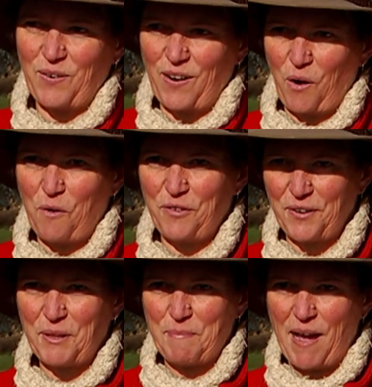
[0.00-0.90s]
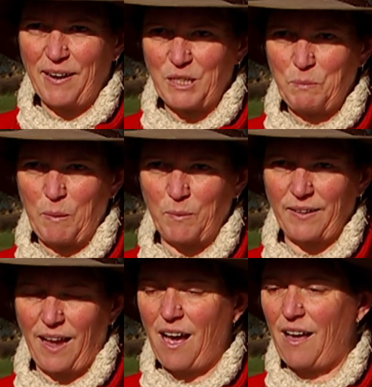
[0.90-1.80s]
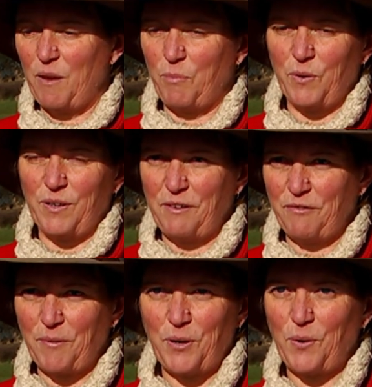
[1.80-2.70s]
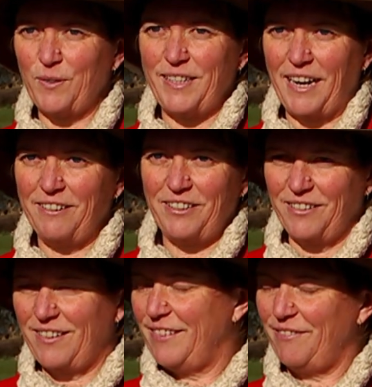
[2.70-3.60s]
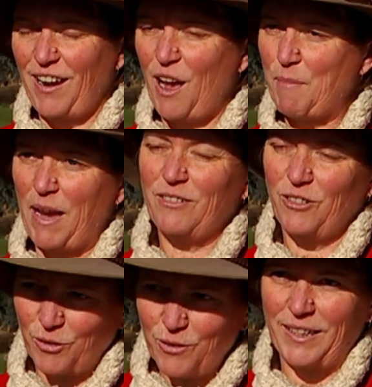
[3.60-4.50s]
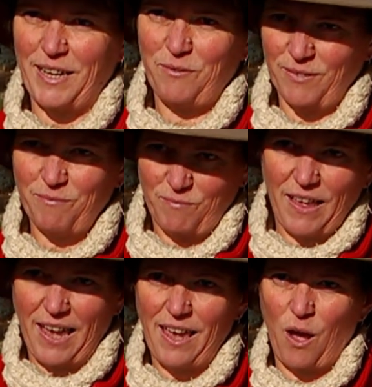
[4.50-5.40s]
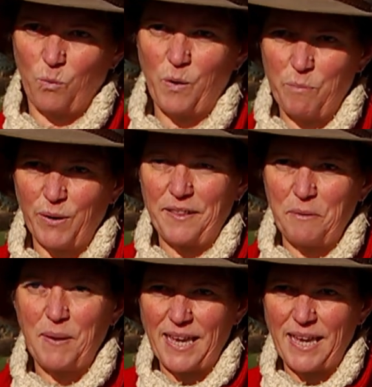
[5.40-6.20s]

Quite often at the markets people say, ah, oh, they brought it in from the Northern Territory. It's like, no, mate, truly, they're here. We breed them